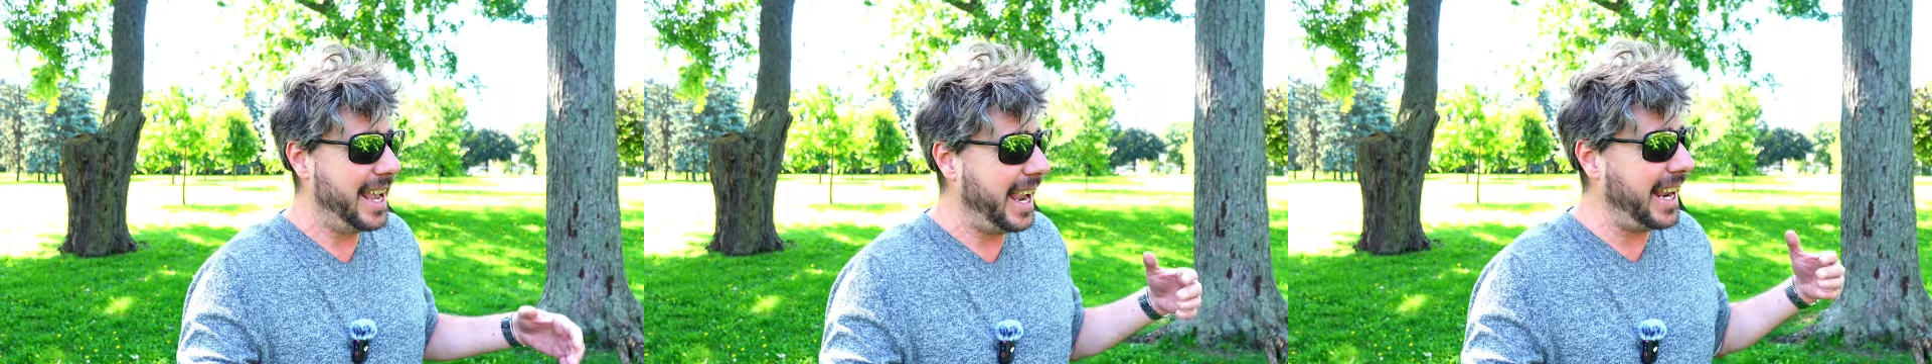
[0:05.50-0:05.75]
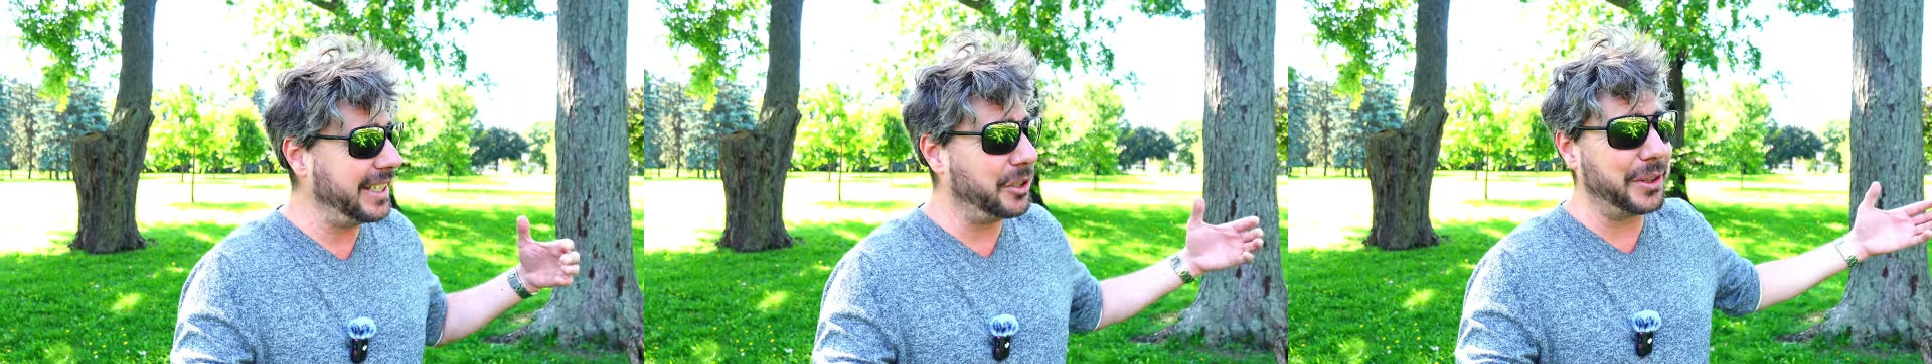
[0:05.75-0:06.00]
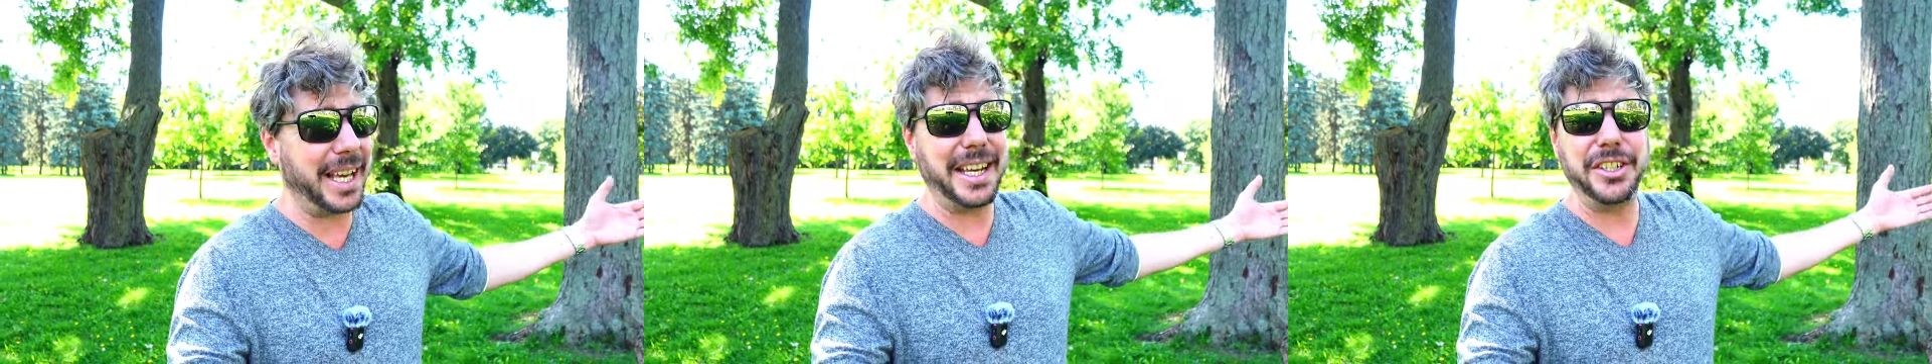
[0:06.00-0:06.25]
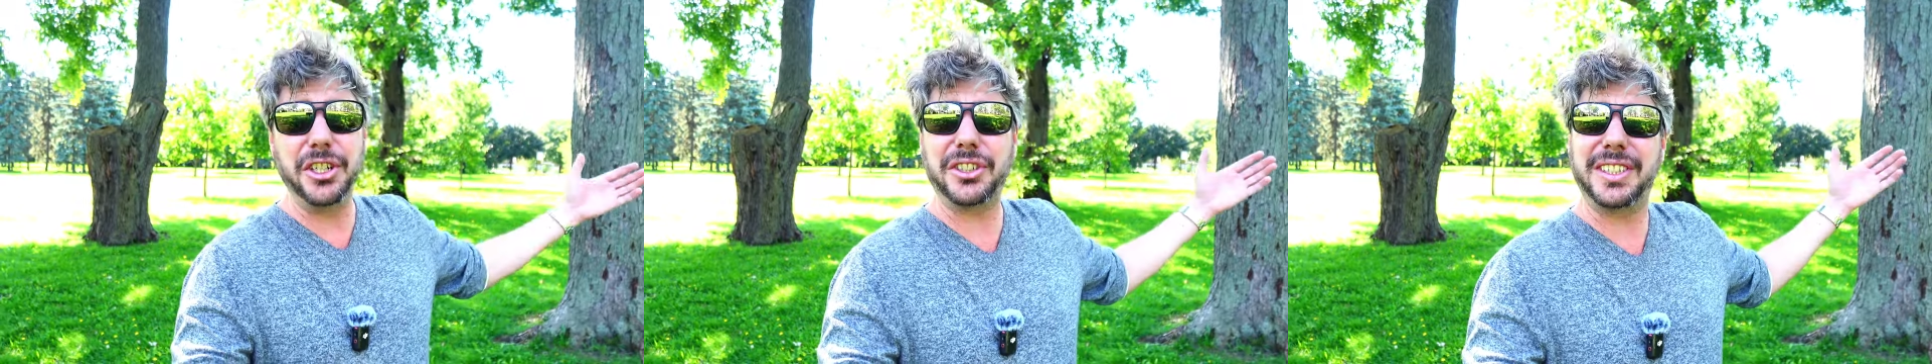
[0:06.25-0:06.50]
And today,
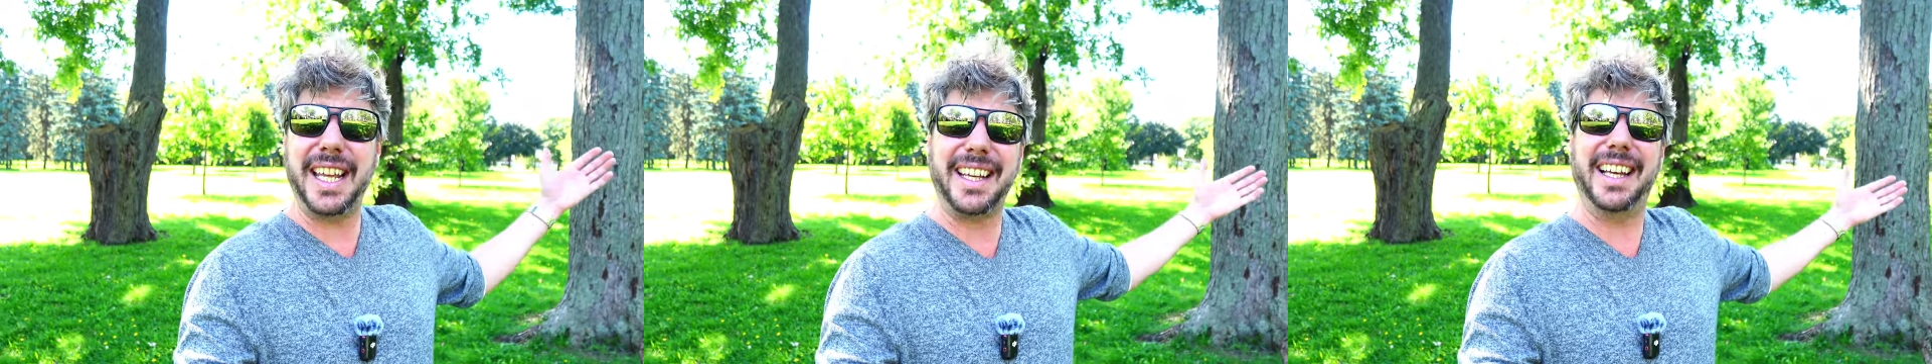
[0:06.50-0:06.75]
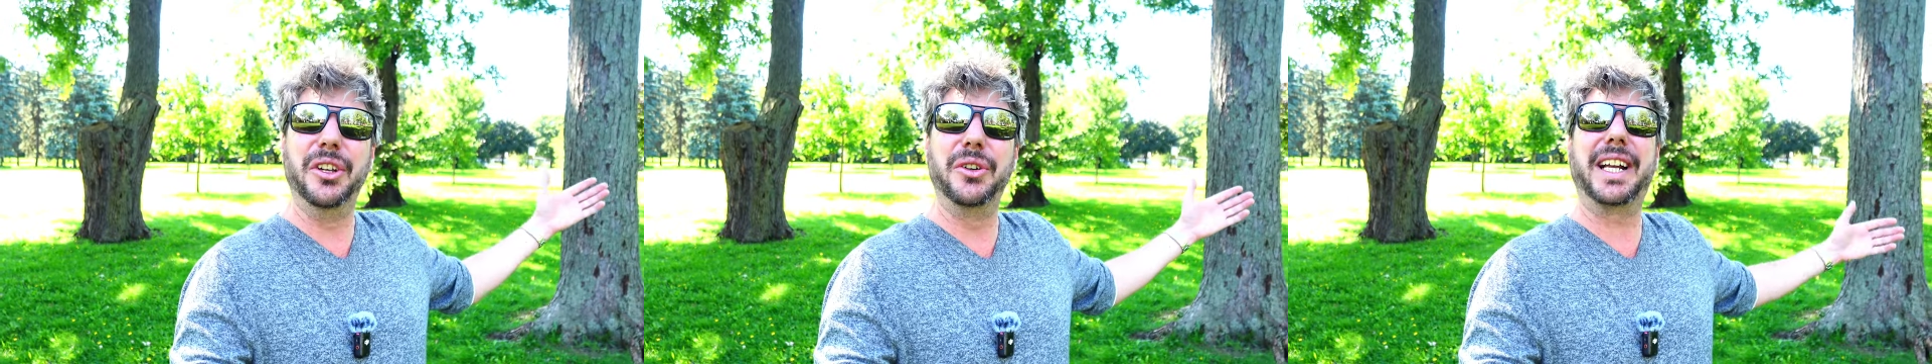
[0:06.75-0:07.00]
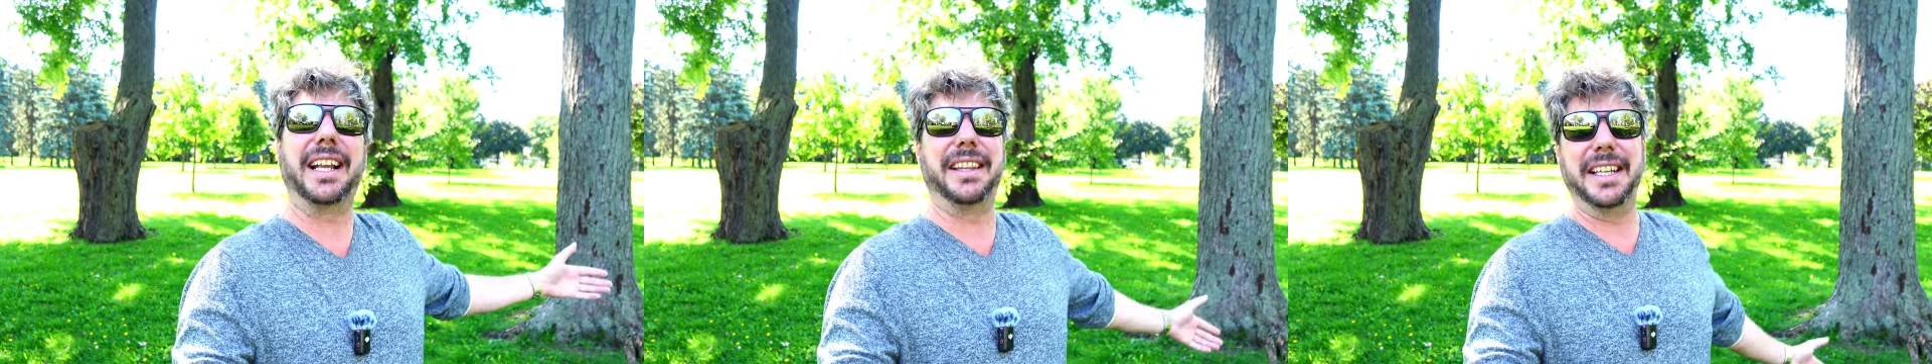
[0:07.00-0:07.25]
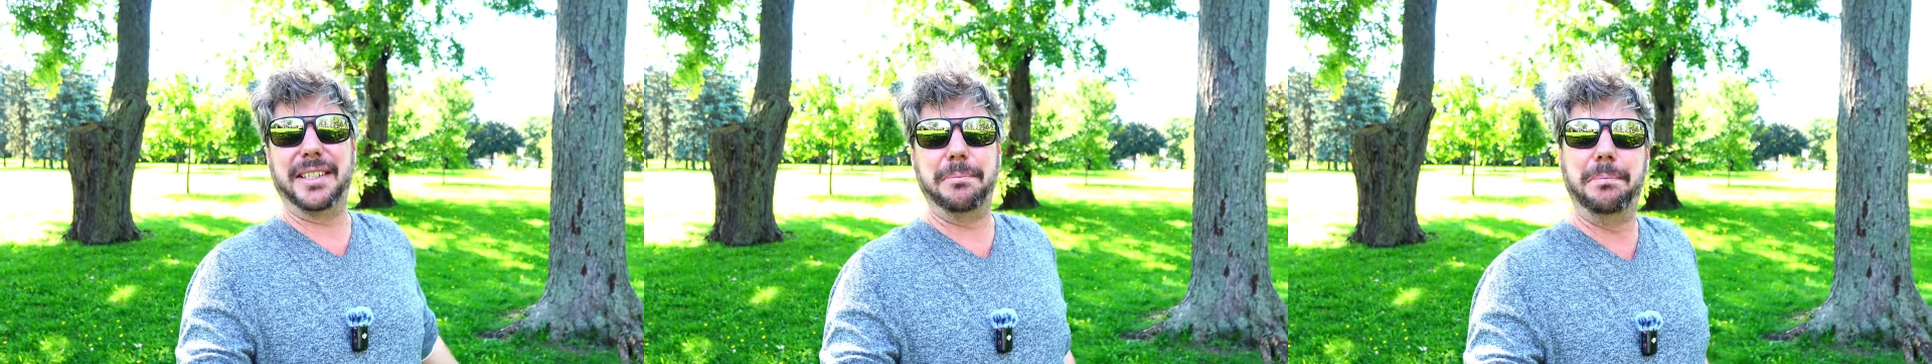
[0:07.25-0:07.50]
just take a look at
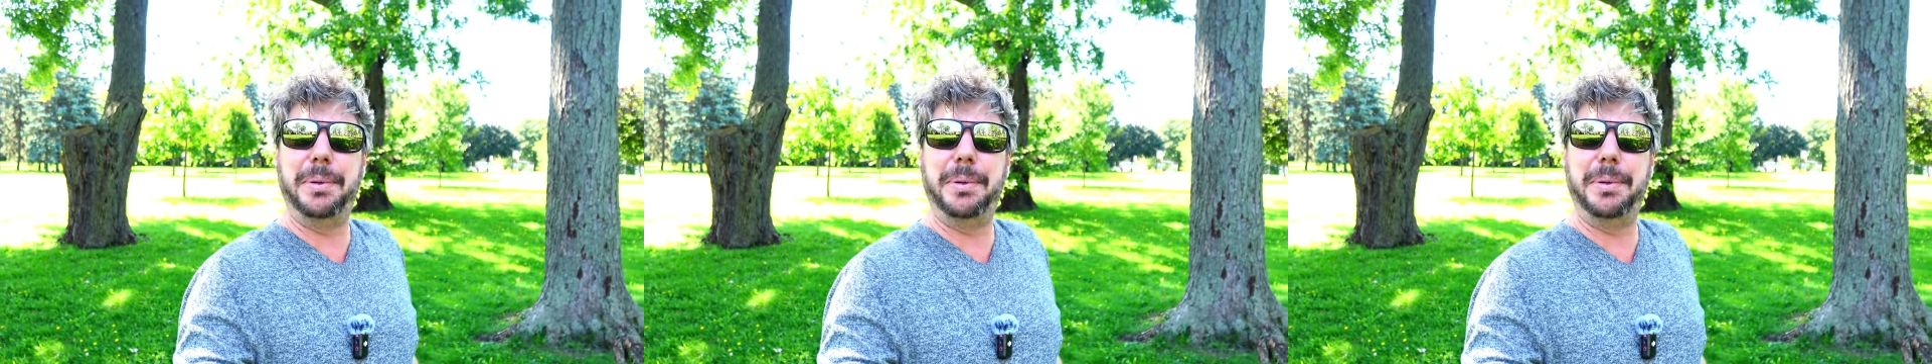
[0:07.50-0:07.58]
this